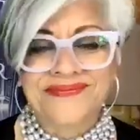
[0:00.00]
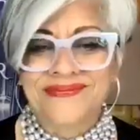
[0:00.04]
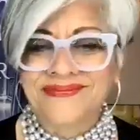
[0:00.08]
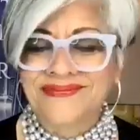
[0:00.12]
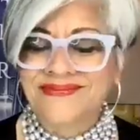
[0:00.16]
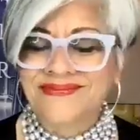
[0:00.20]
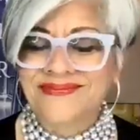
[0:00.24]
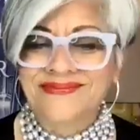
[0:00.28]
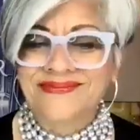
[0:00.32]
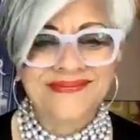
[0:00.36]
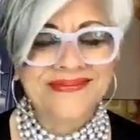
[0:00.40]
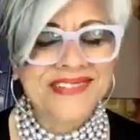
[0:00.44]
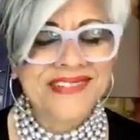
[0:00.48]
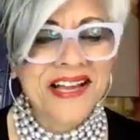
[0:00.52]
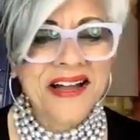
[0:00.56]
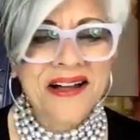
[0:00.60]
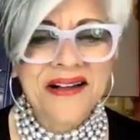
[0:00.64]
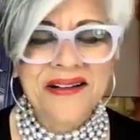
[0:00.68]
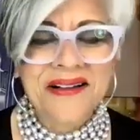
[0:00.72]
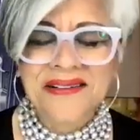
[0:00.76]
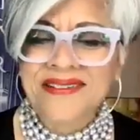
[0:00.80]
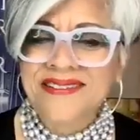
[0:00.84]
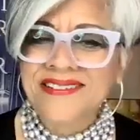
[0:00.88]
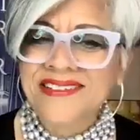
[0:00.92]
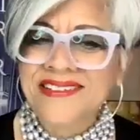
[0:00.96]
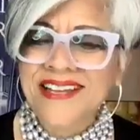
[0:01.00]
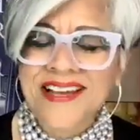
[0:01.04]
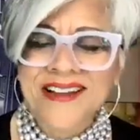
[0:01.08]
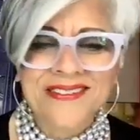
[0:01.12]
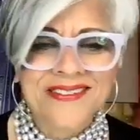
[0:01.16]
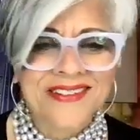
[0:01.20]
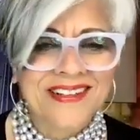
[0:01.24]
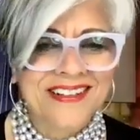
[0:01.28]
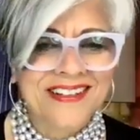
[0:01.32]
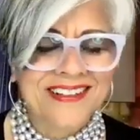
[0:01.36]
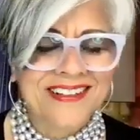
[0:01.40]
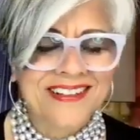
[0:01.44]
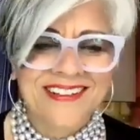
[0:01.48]
No. And where did you
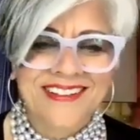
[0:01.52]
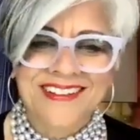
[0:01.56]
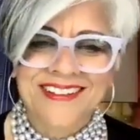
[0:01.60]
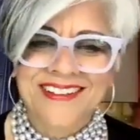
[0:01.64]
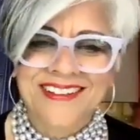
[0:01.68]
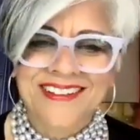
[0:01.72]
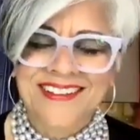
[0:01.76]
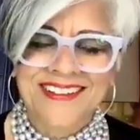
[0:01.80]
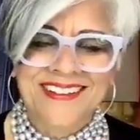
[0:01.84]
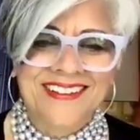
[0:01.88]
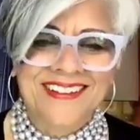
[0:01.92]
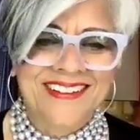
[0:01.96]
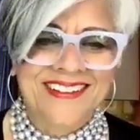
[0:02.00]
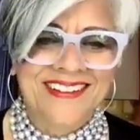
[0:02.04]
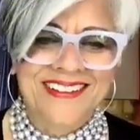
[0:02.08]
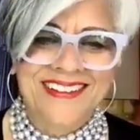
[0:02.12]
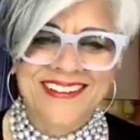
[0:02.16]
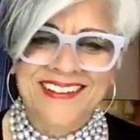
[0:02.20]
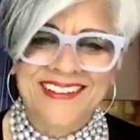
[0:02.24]
learn that much about